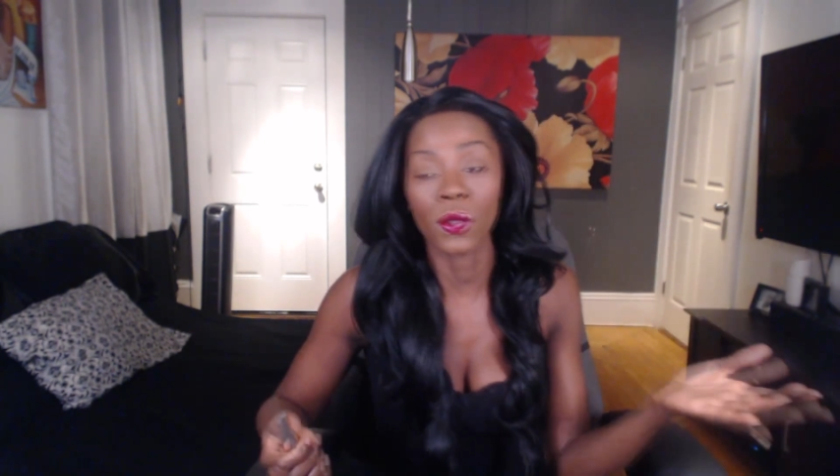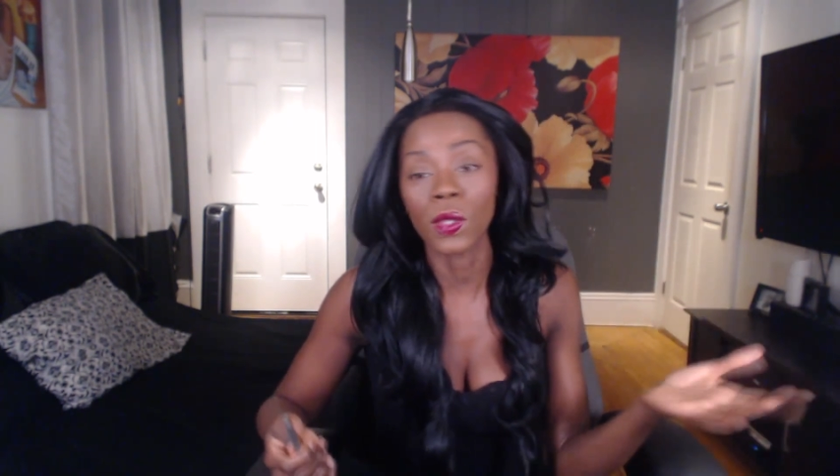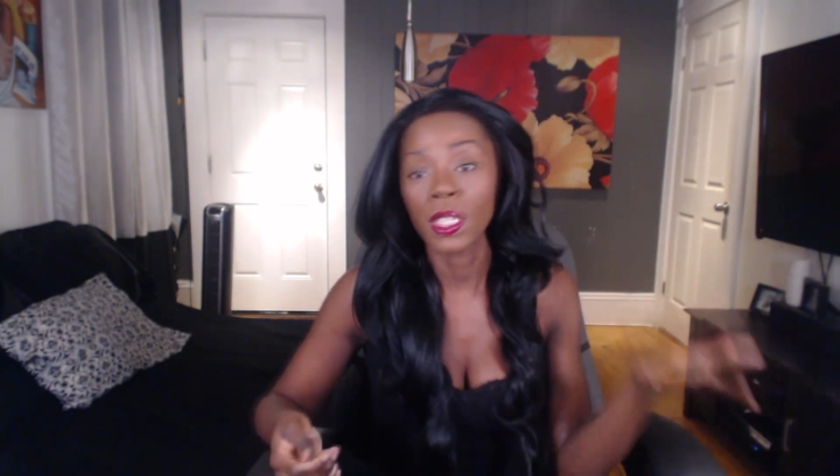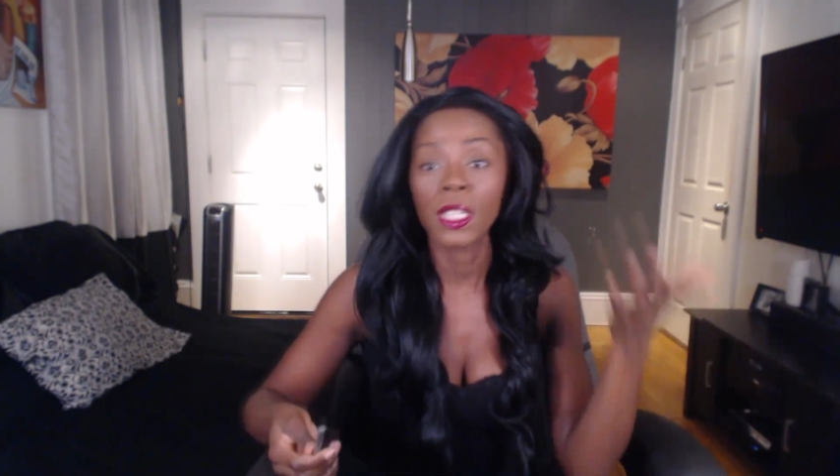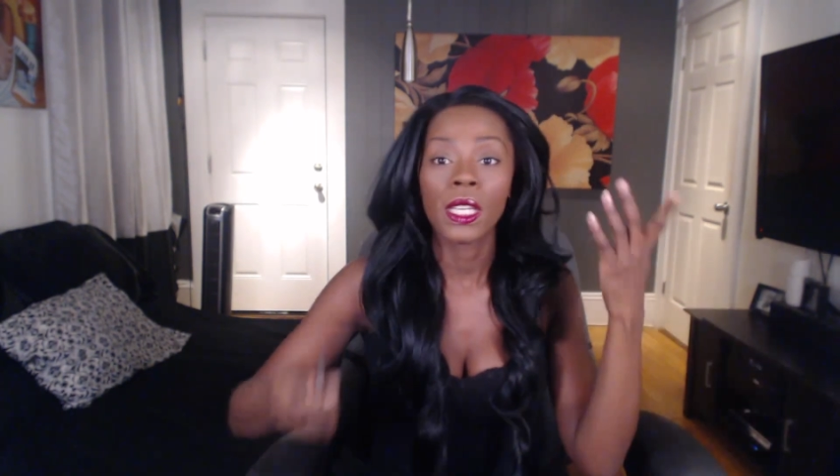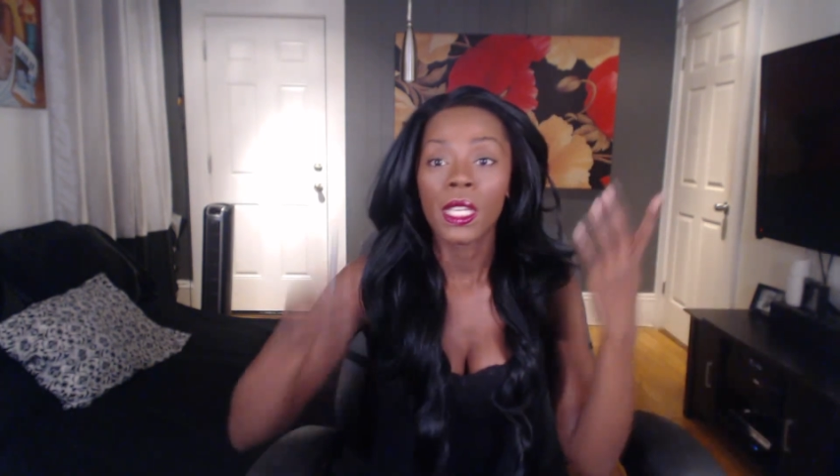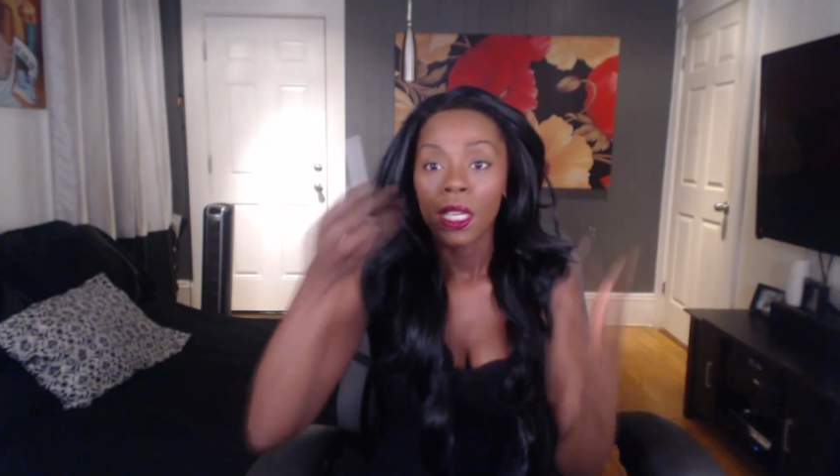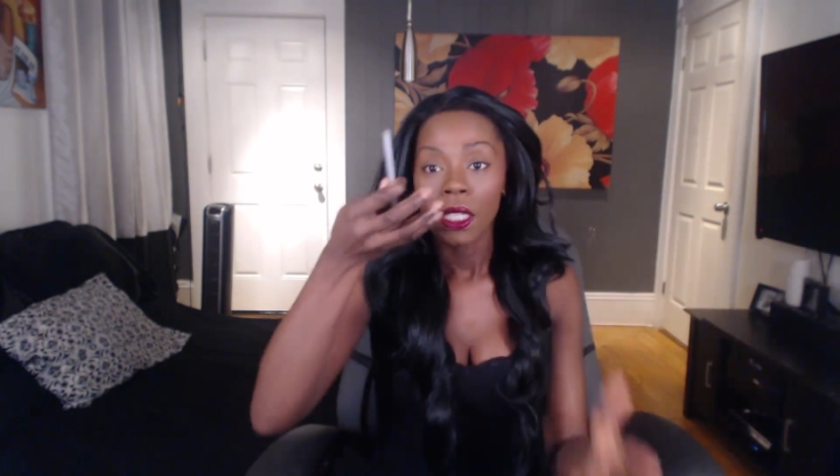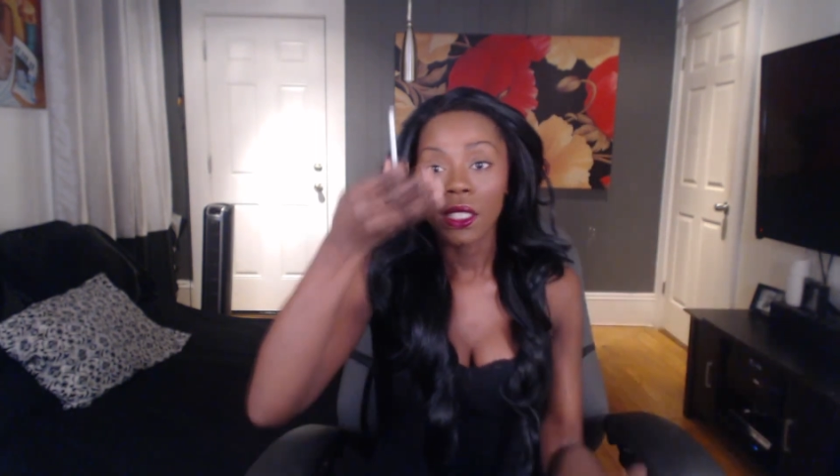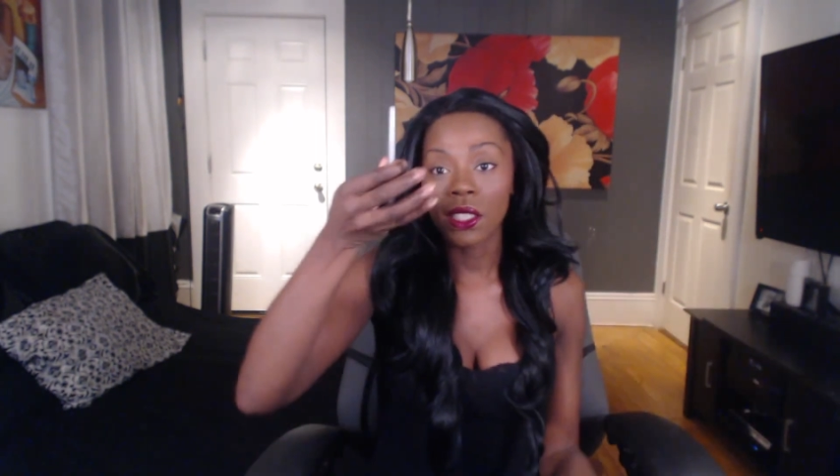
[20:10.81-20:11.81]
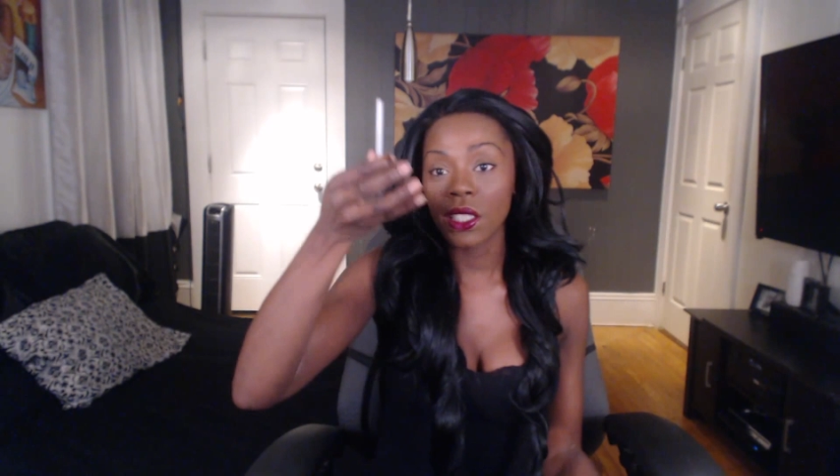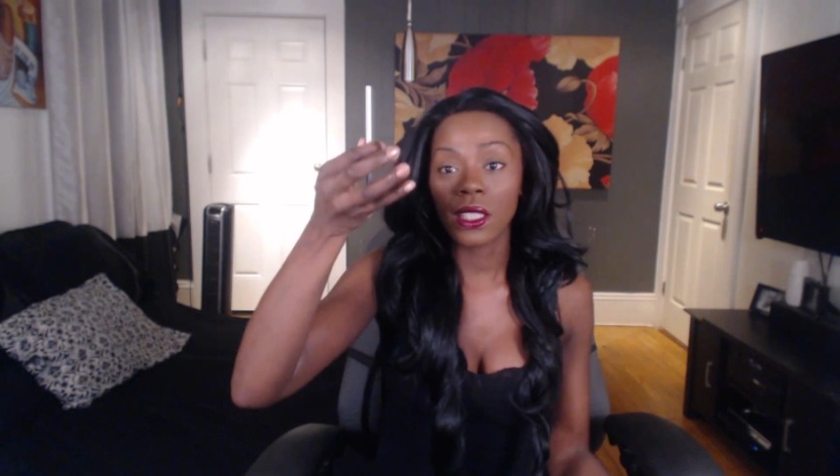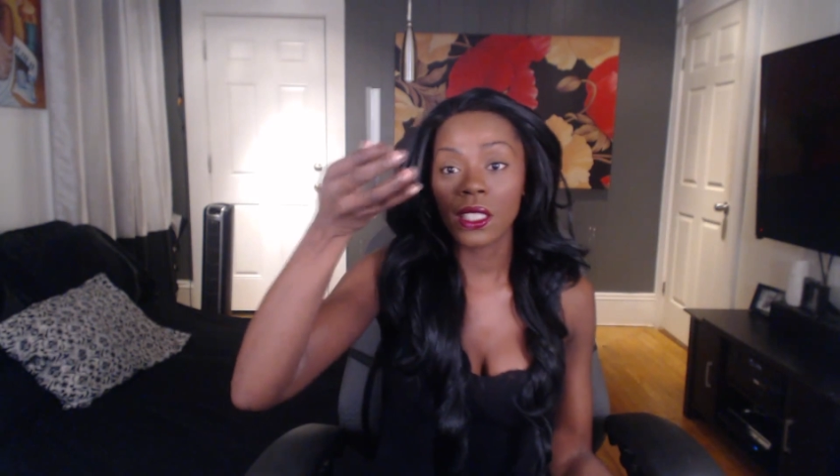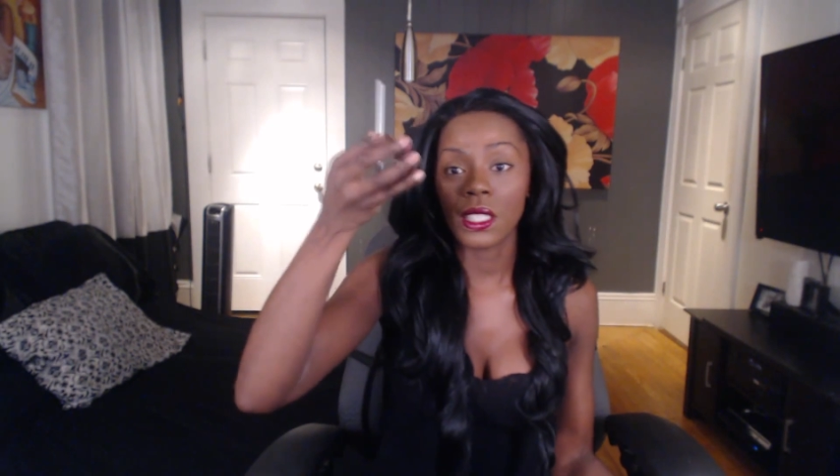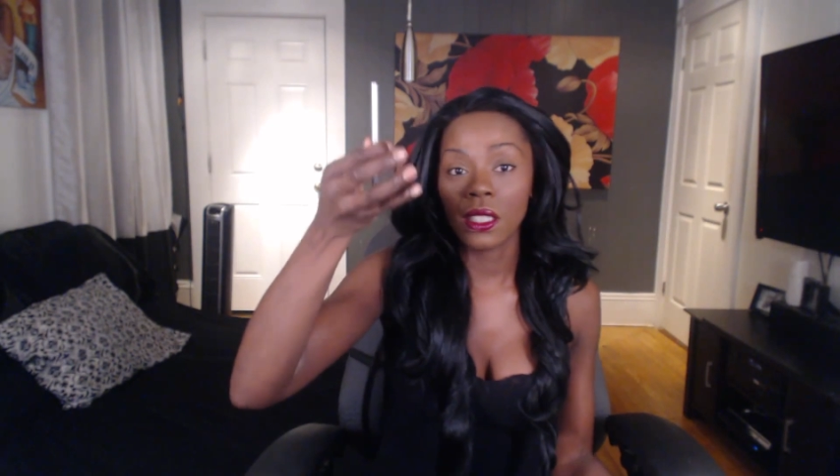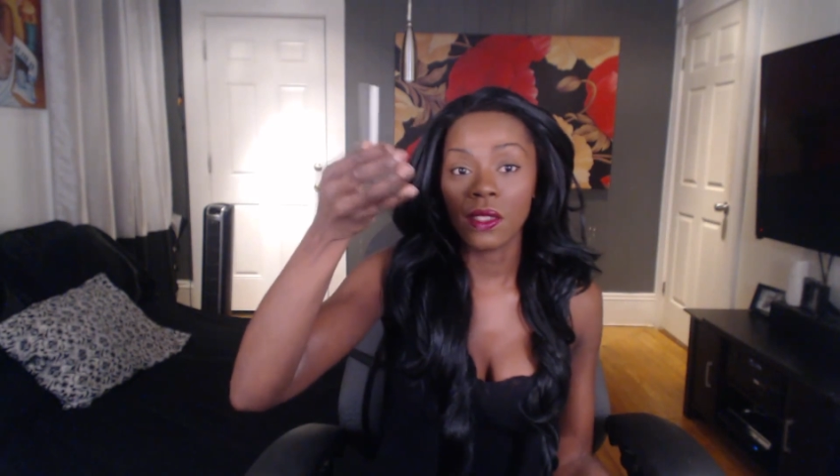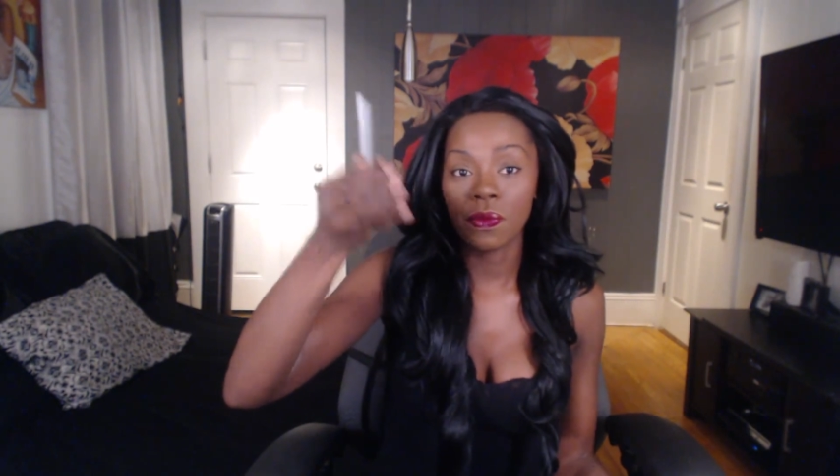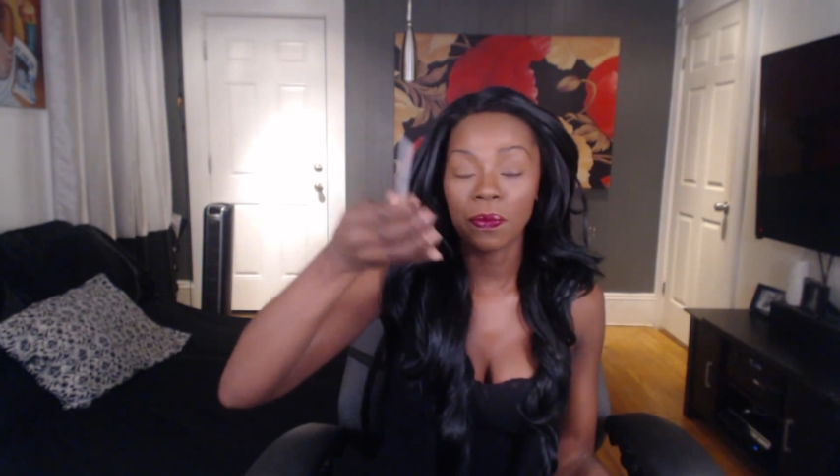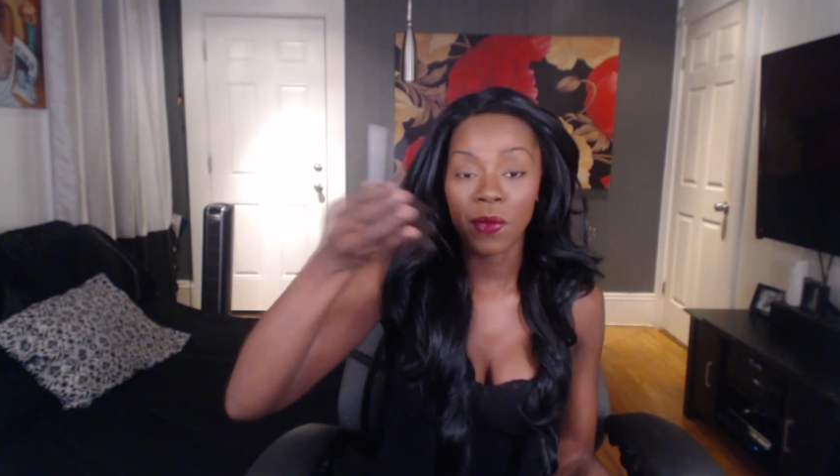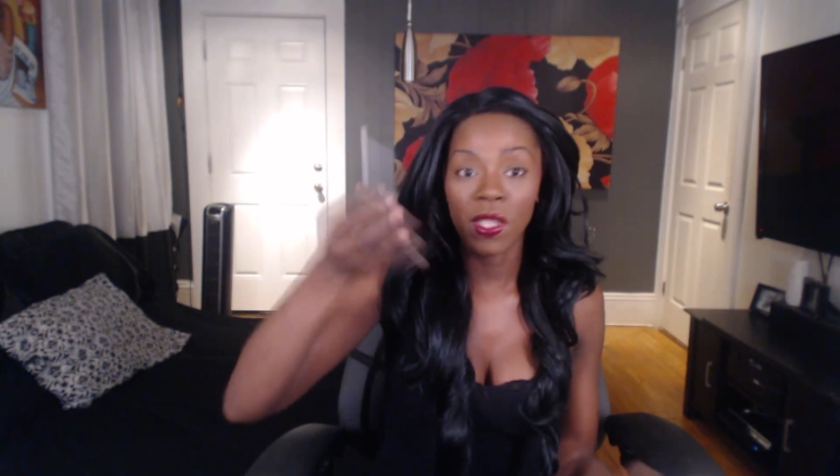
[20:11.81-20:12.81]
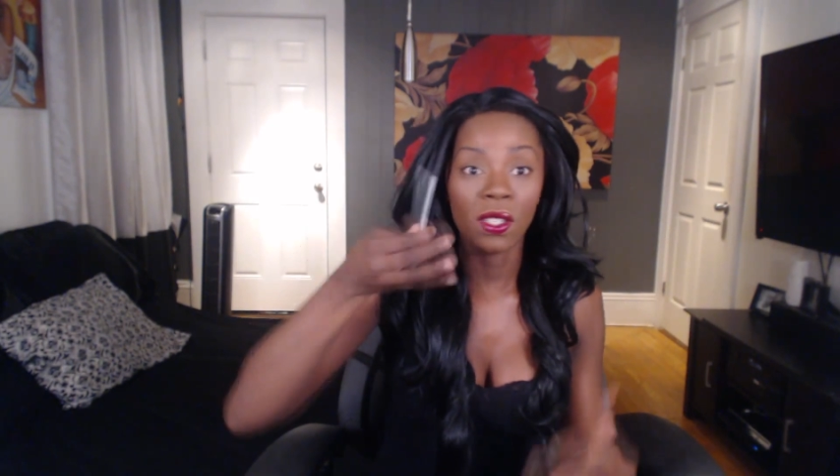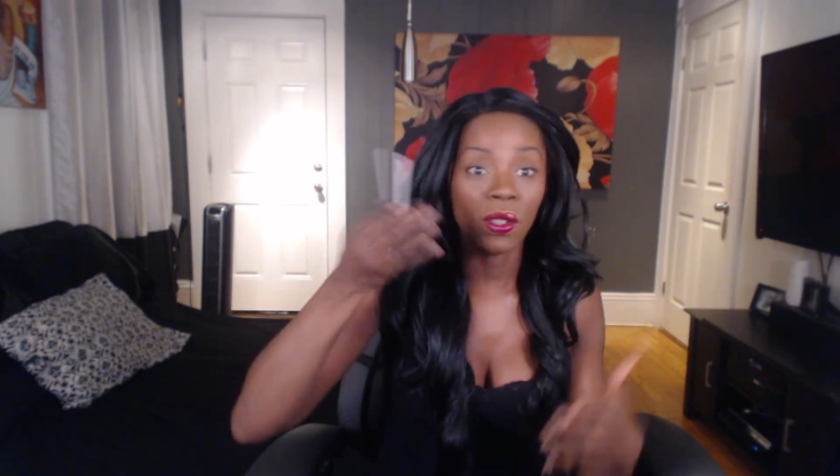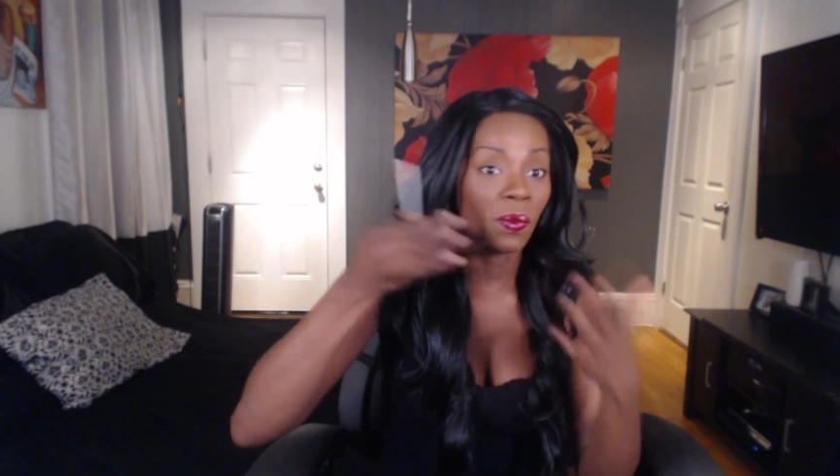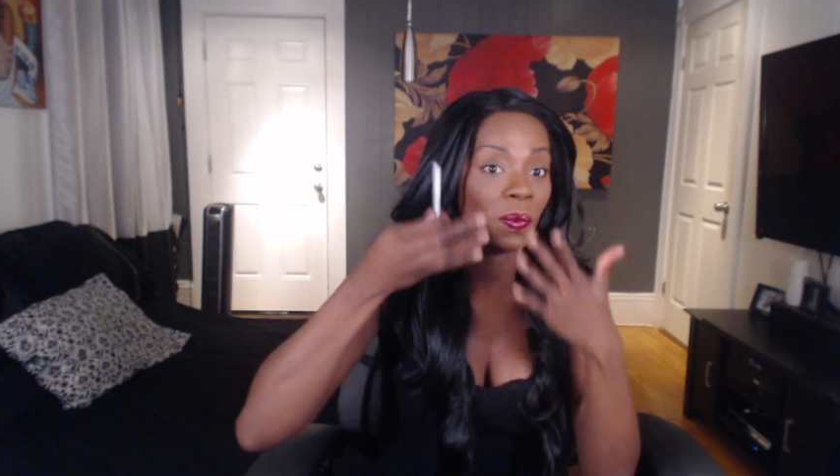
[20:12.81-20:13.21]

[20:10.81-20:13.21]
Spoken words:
But, so there you have it.